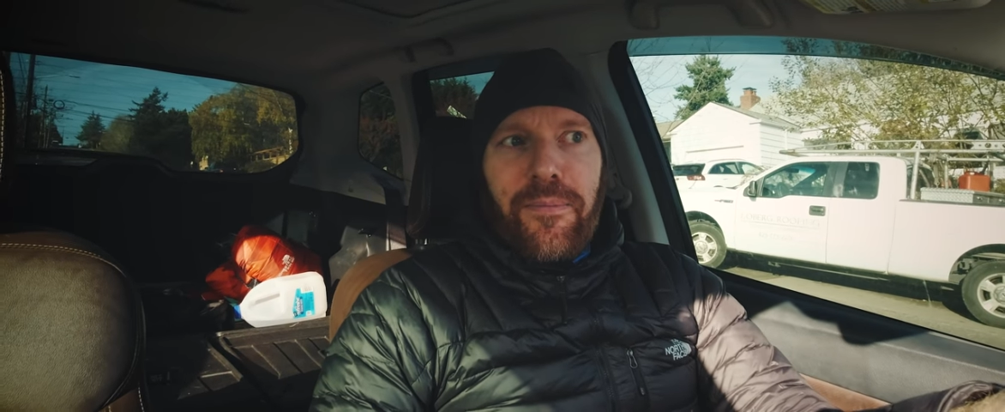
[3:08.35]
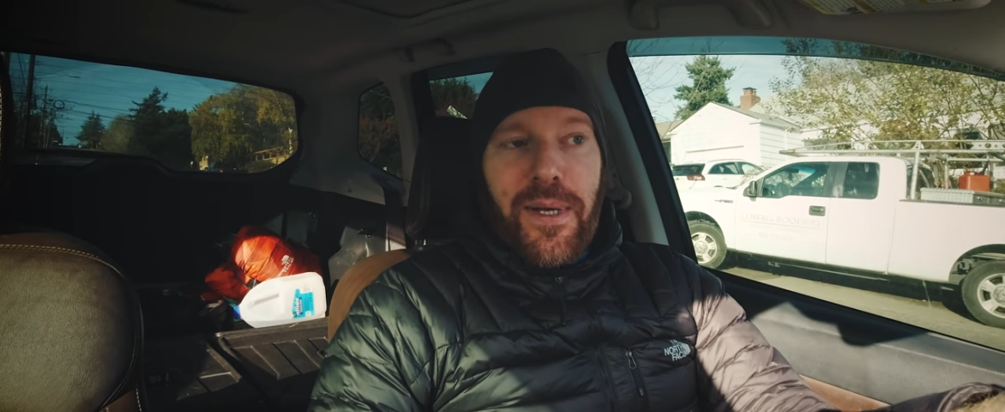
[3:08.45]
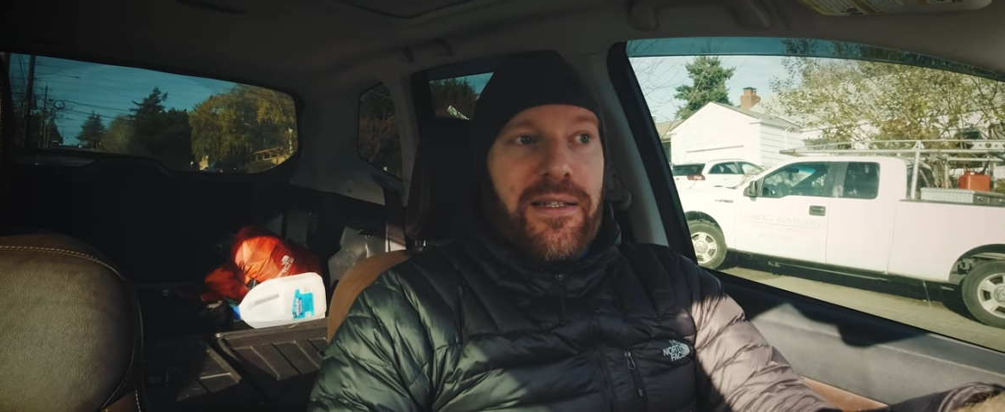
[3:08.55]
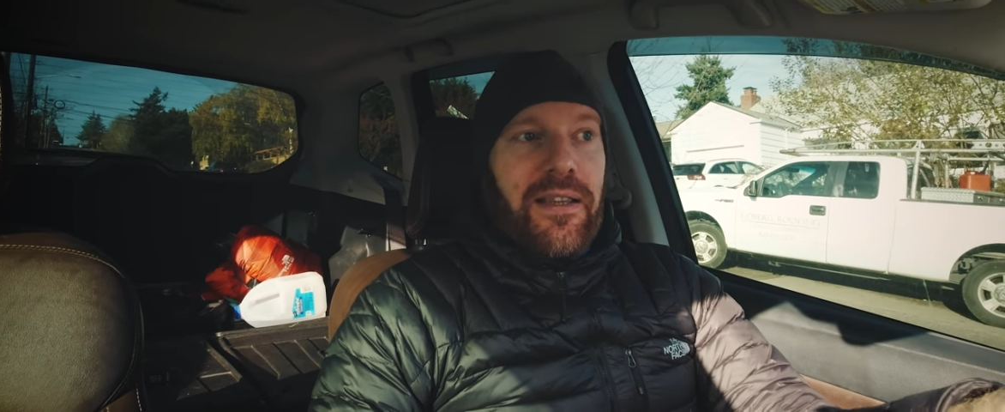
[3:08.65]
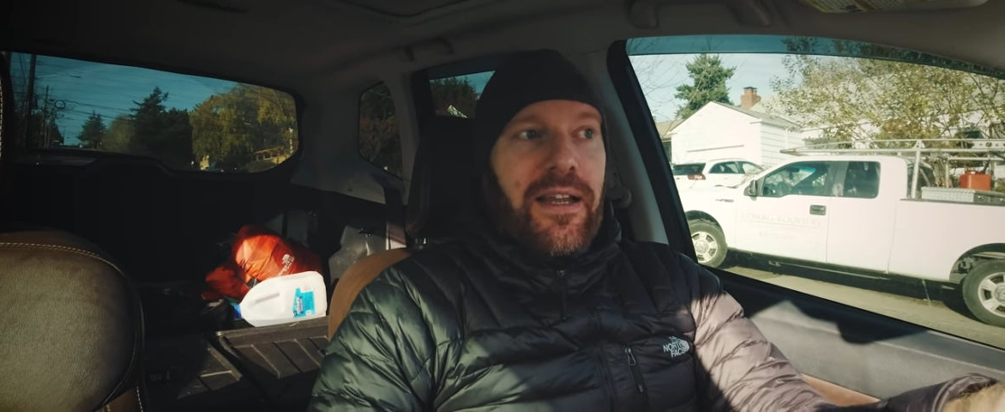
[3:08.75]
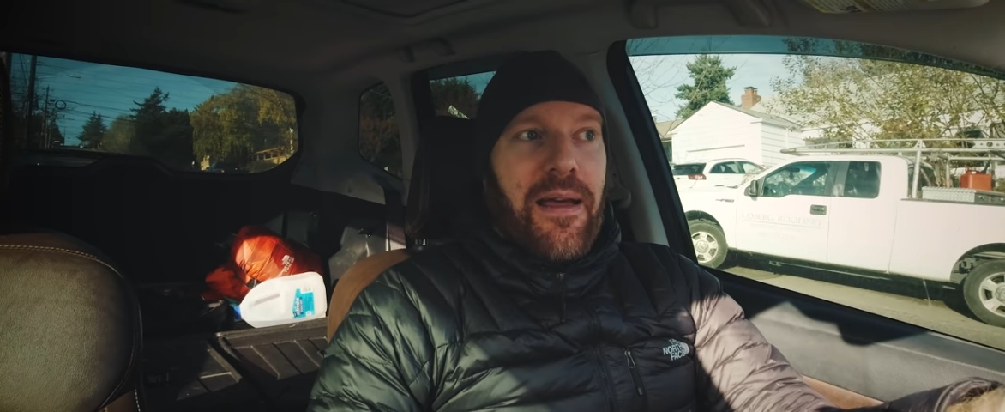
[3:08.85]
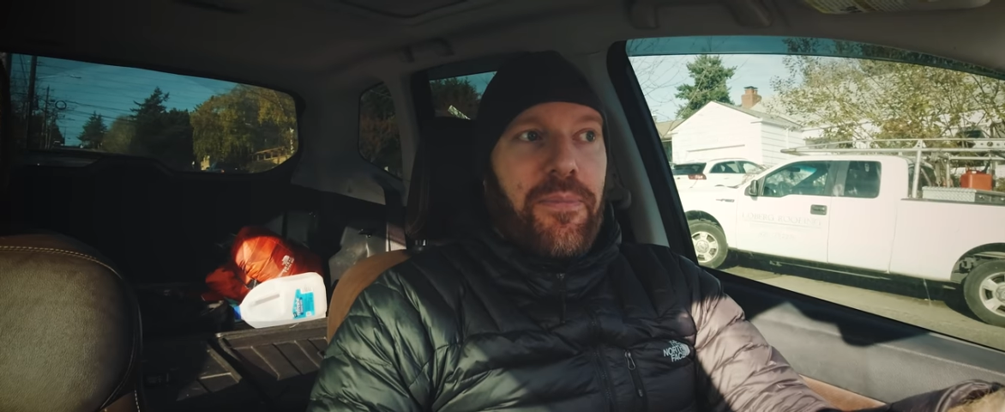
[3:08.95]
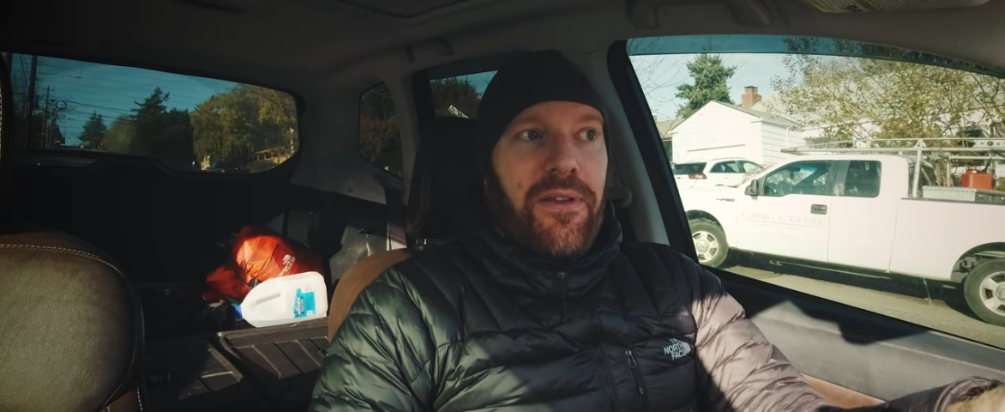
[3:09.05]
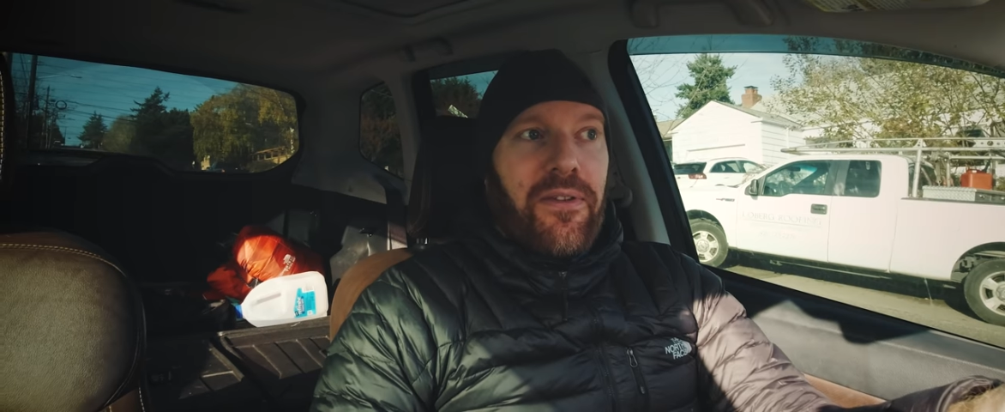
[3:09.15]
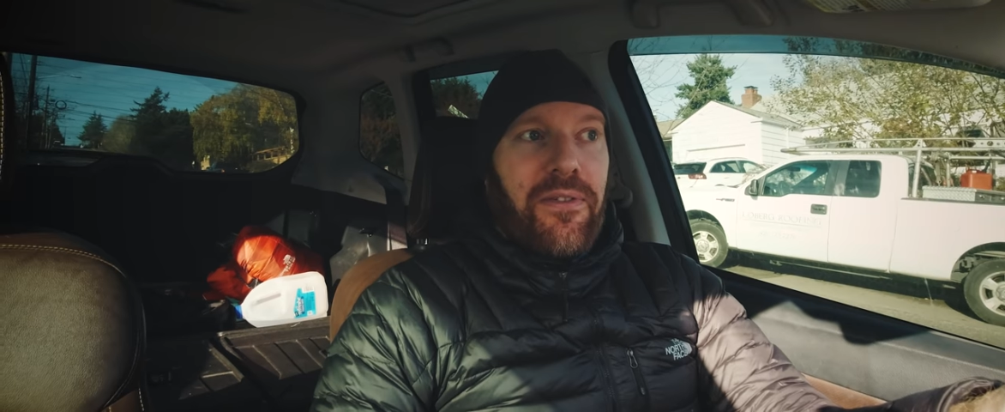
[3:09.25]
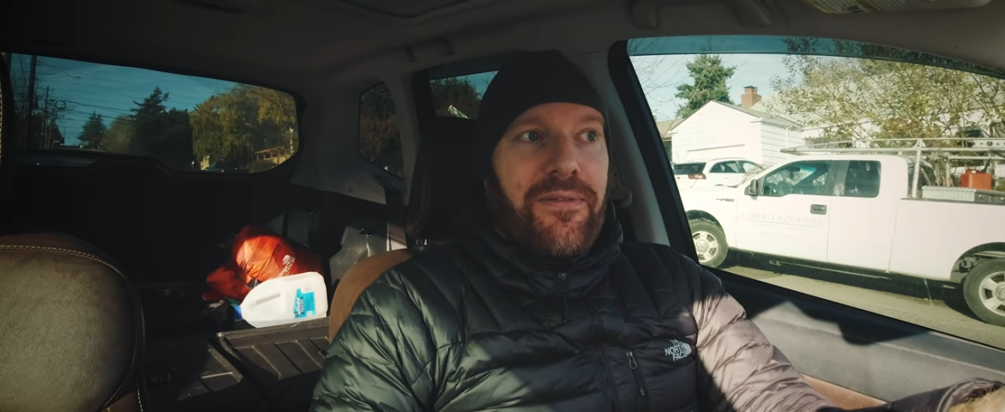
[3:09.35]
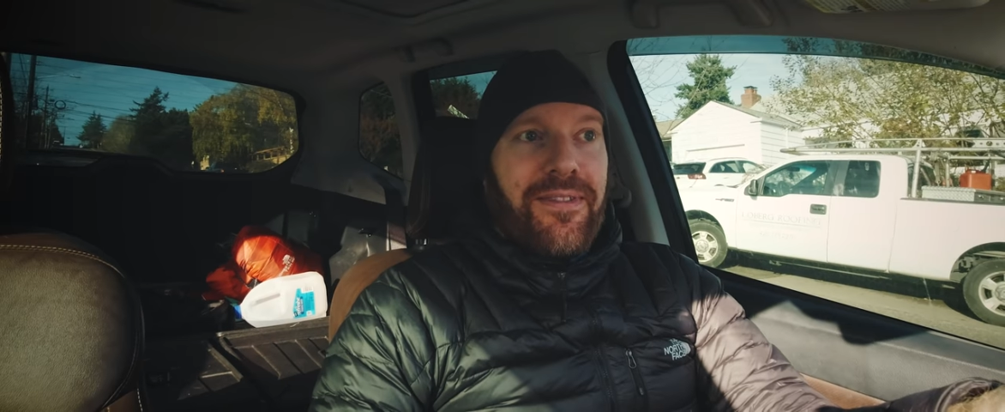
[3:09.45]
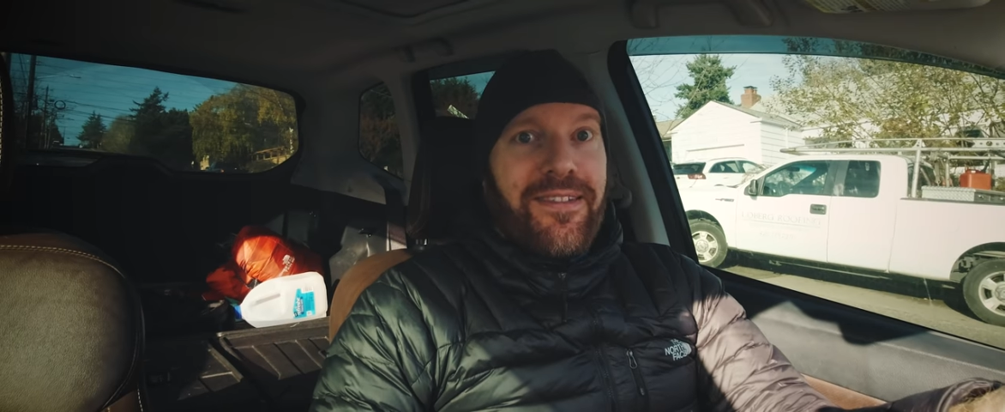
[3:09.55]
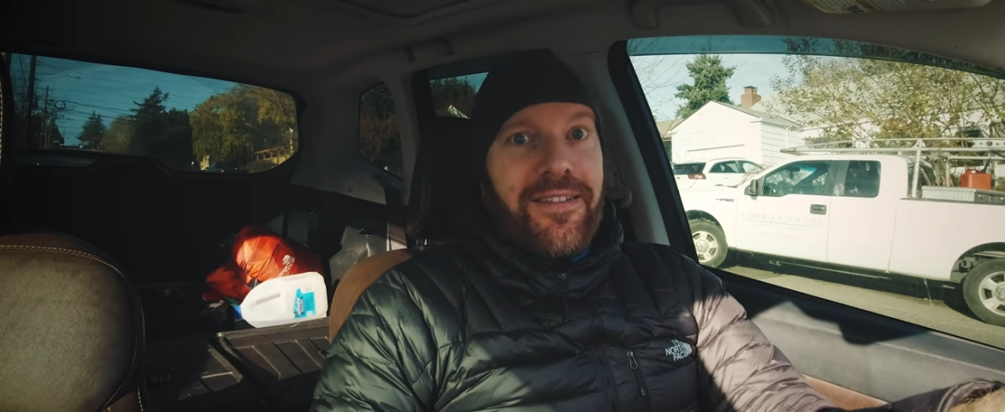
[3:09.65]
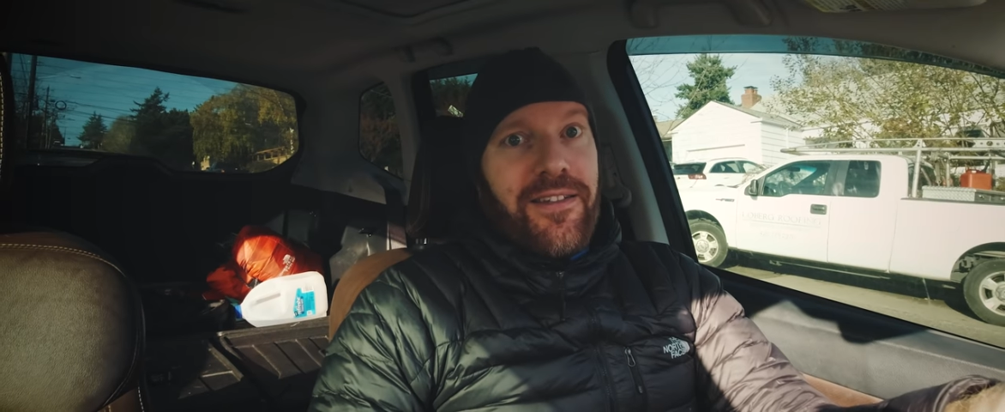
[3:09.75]
Best thing that happens,
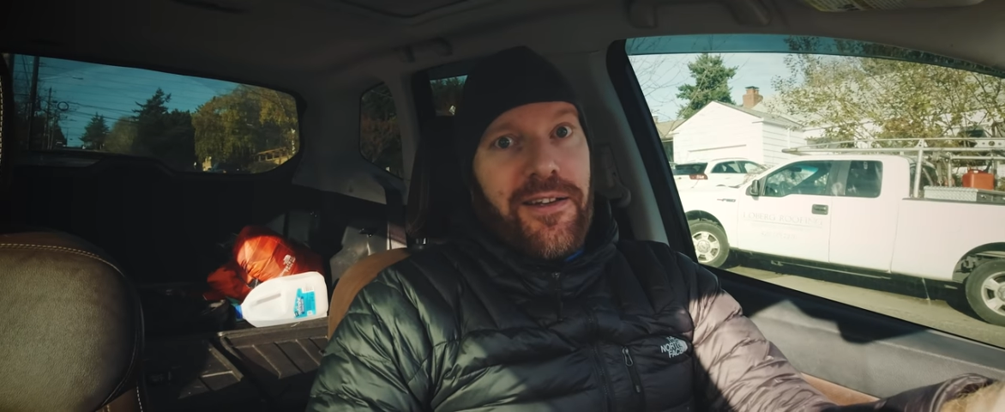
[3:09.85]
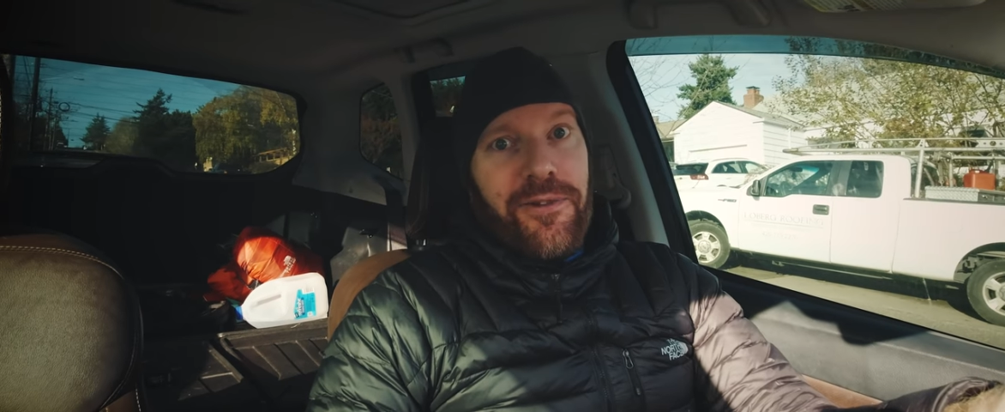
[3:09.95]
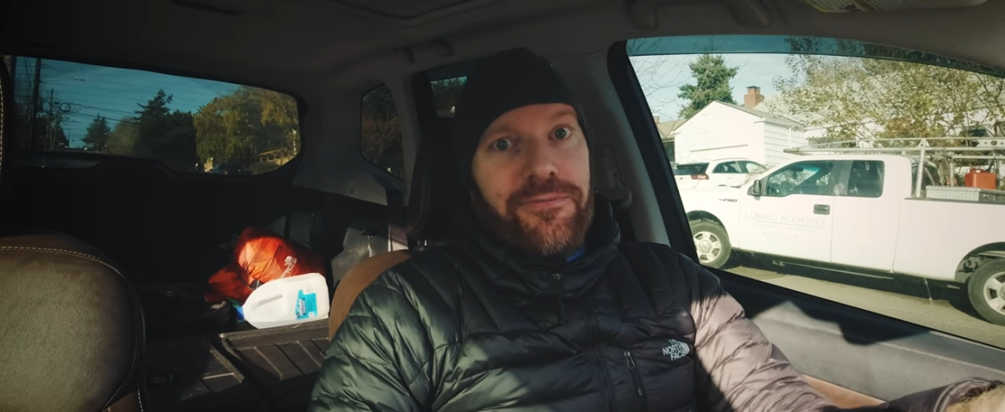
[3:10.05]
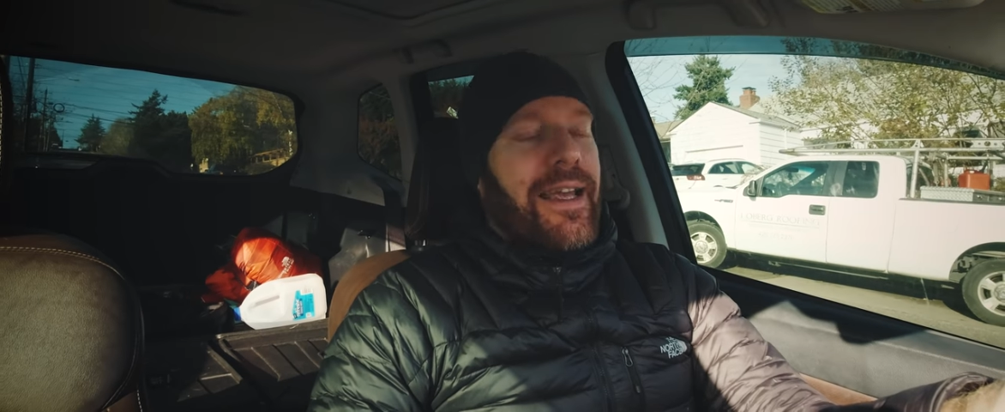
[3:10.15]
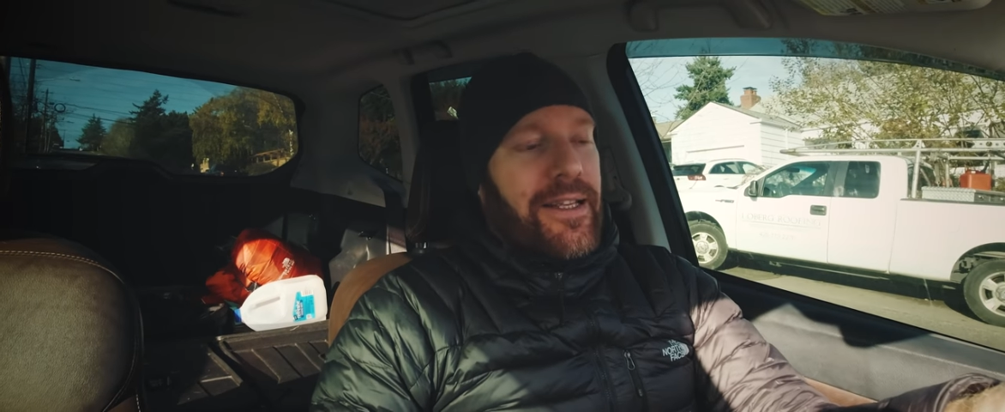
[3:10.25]
you do.